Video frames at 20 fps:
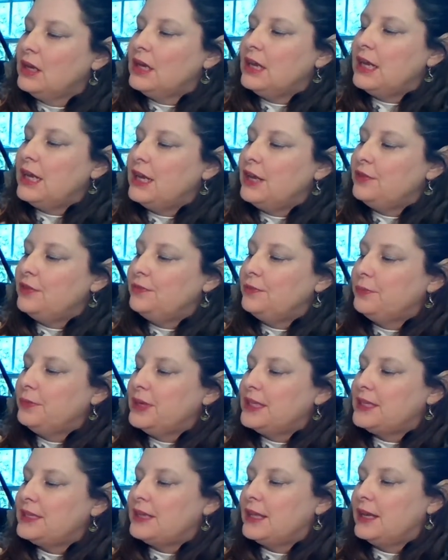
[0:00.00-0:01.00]
If we
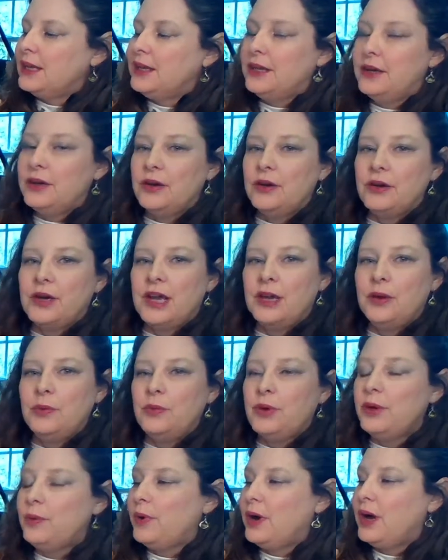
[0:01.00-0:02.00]
said, okay,
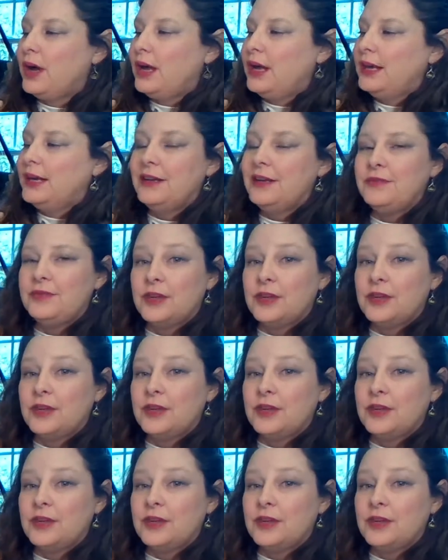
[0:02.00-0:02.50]
if